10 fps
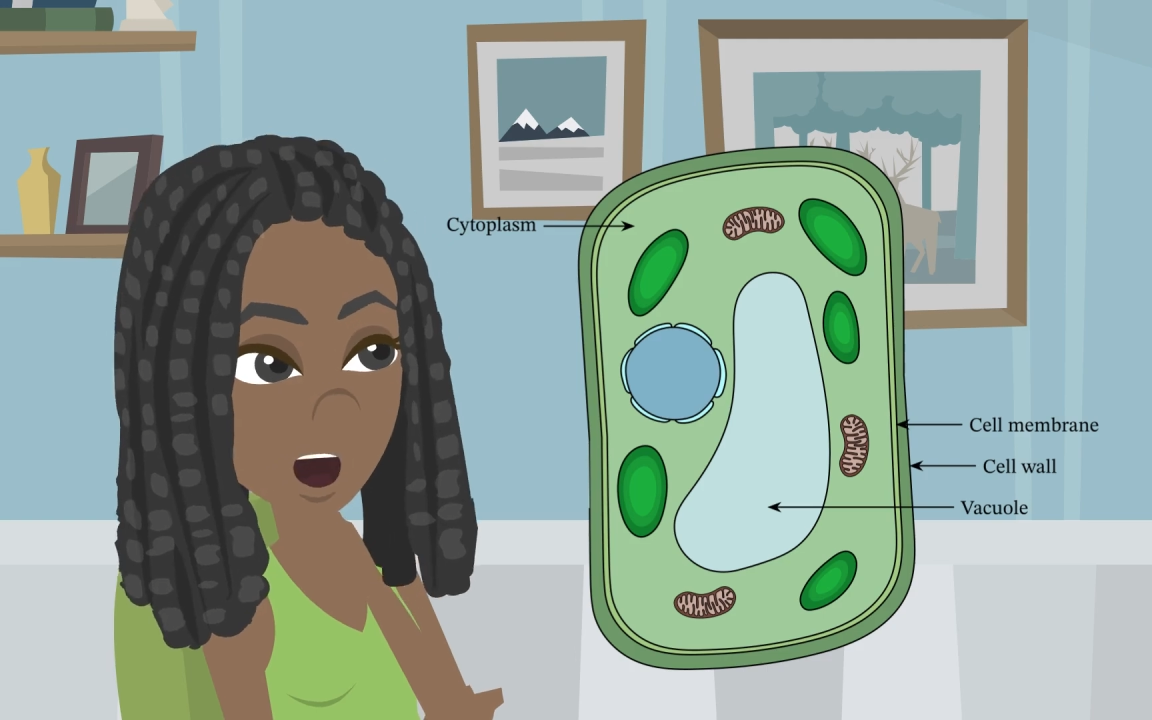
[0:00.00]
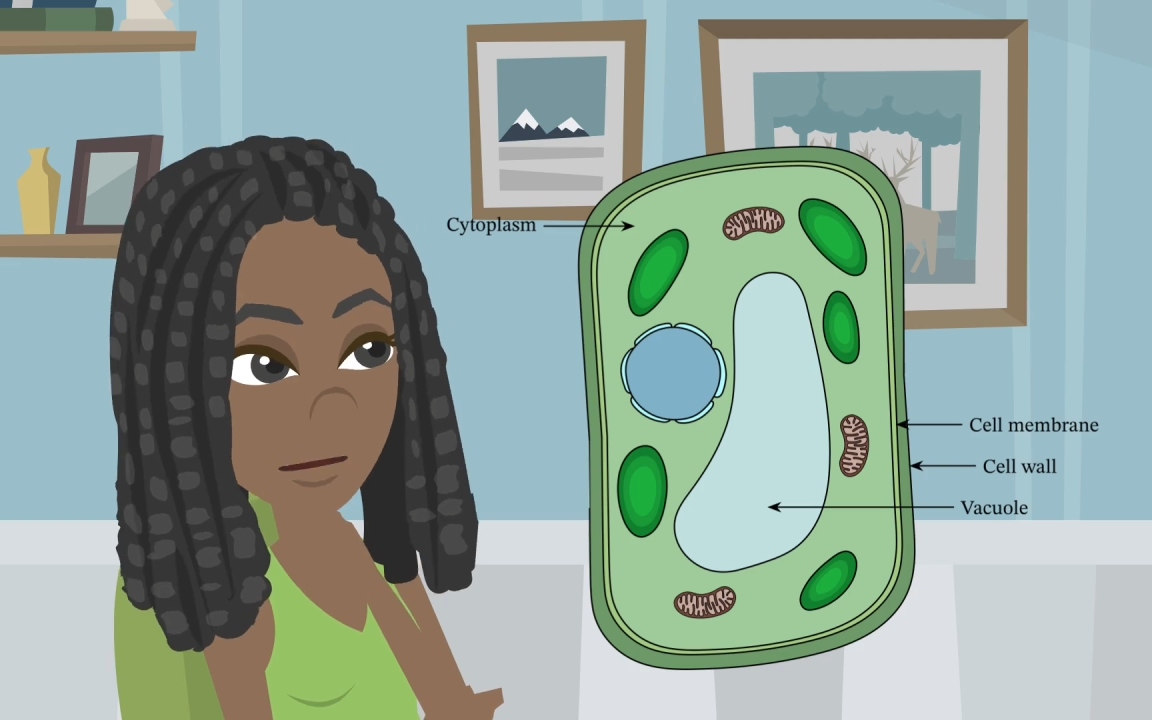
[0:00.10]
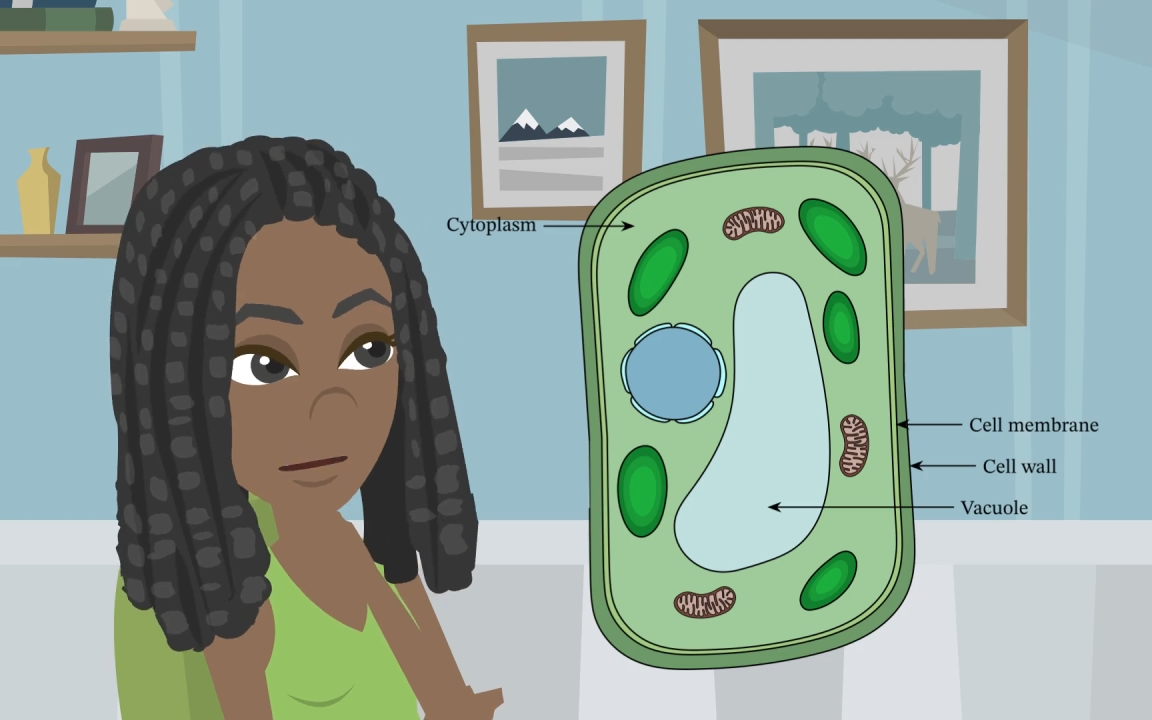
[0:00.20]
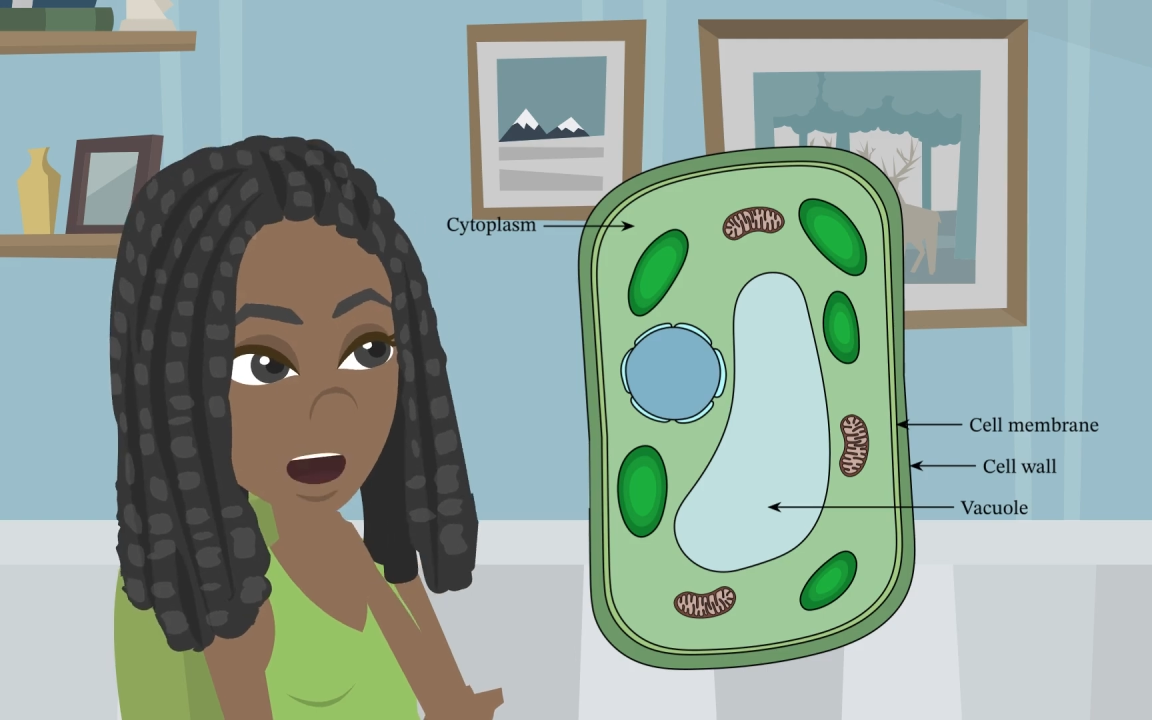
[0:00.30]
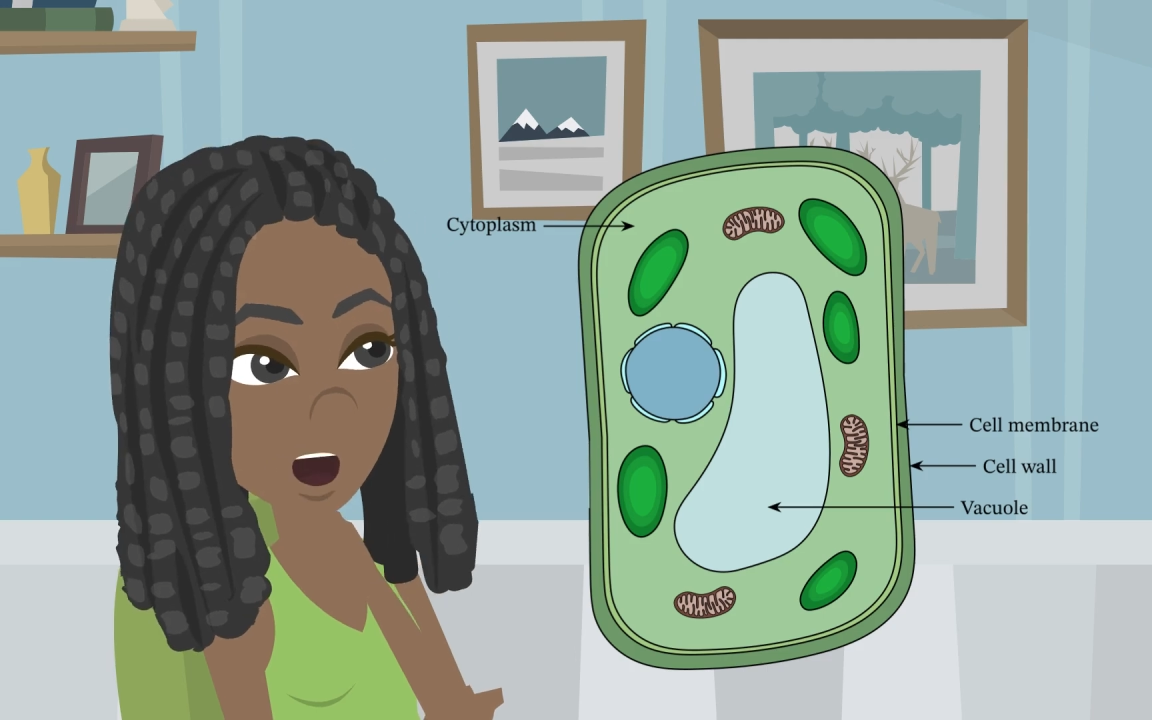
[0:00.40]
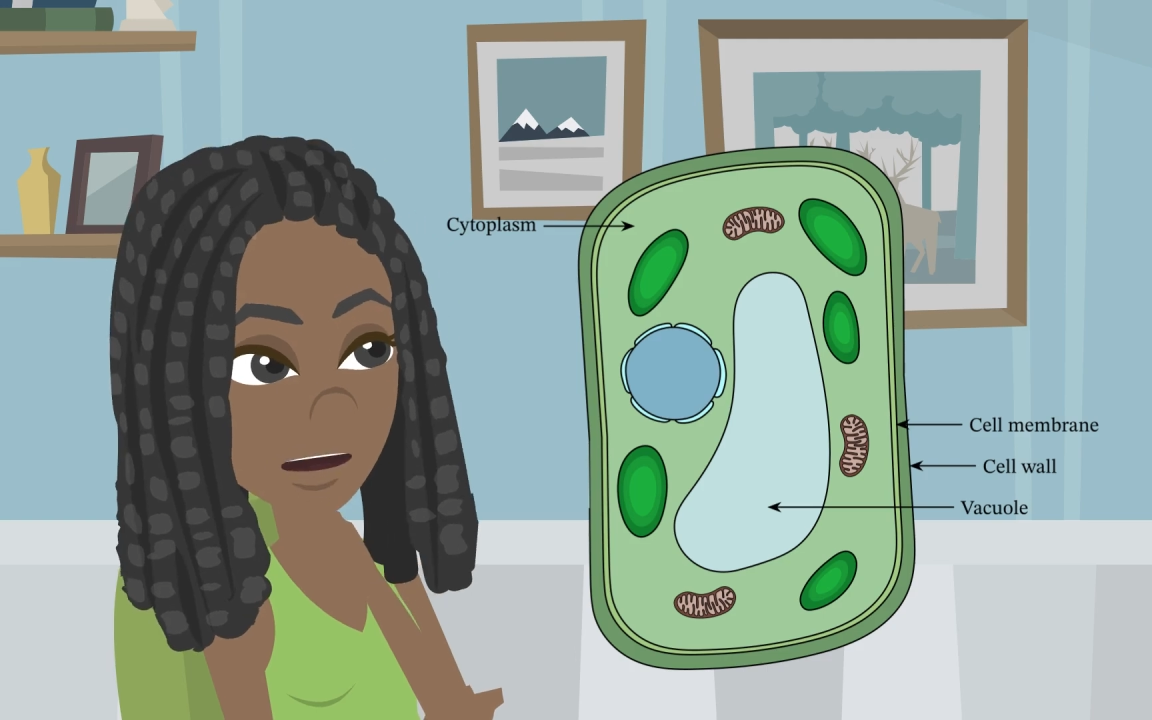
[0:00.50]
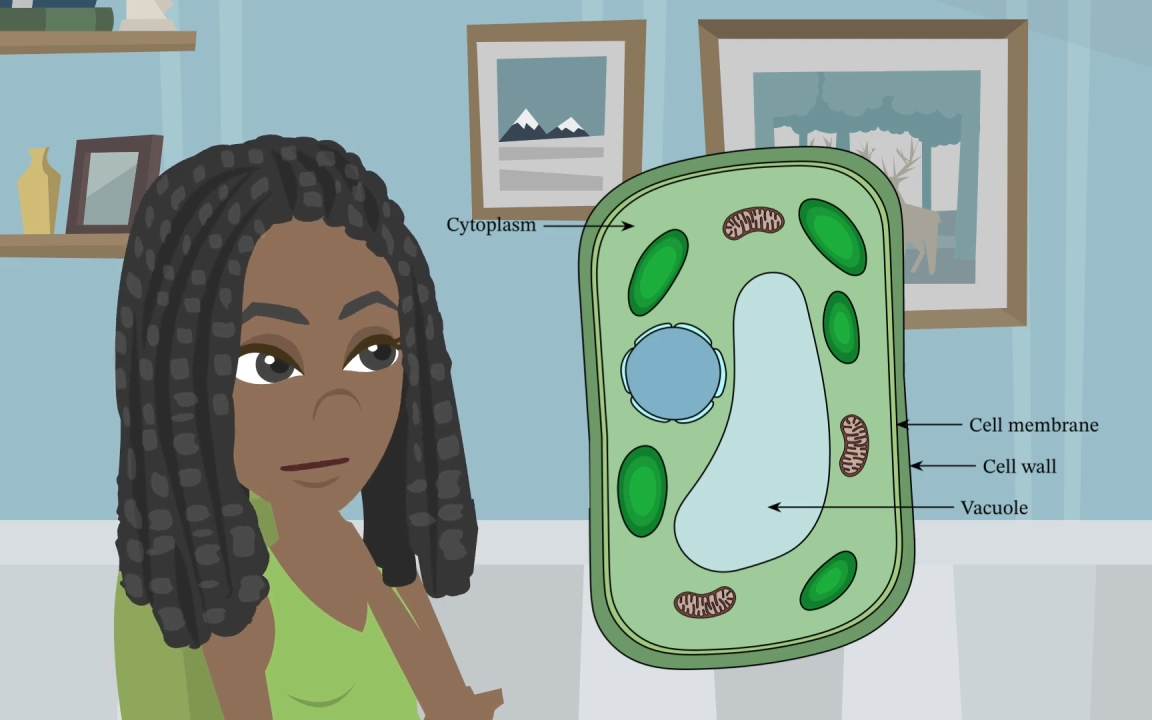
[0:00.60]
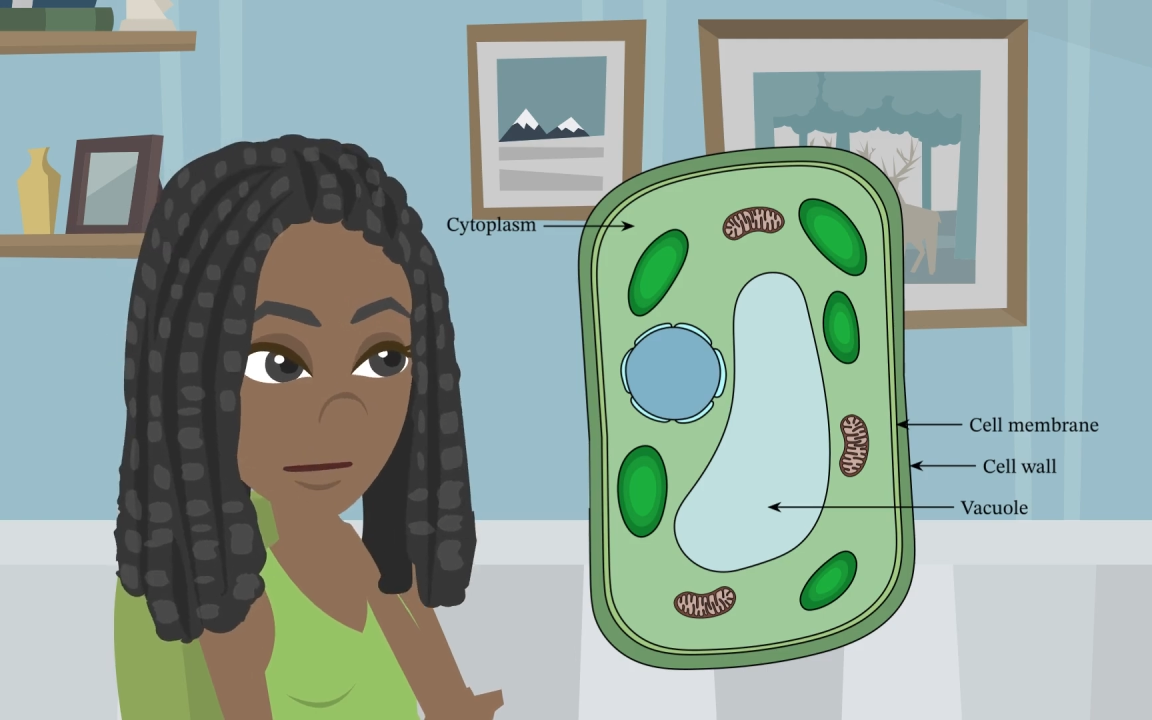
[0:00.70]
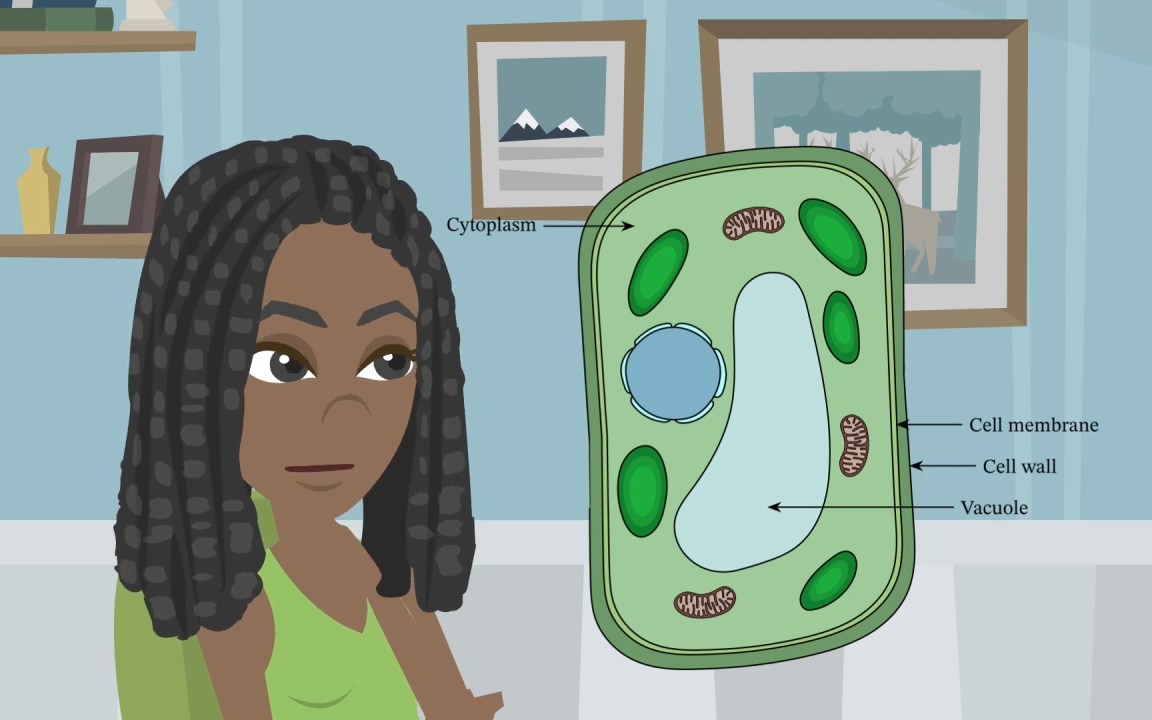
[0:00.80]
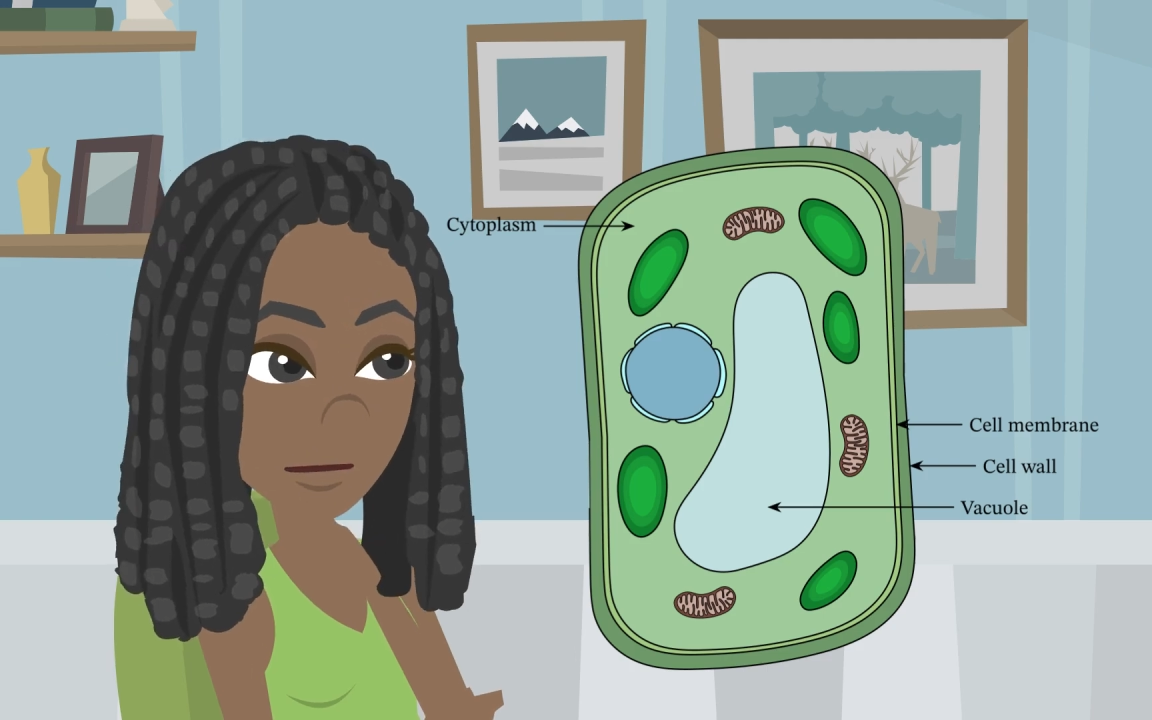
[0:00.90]

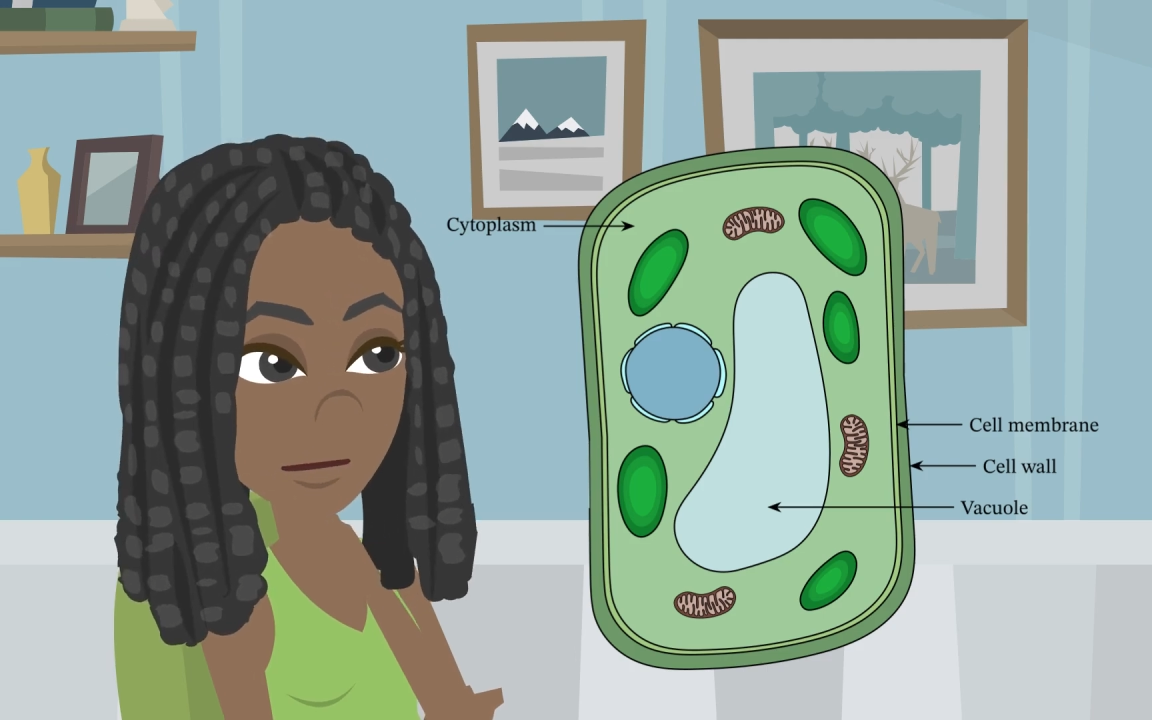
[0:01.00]
vacuoles.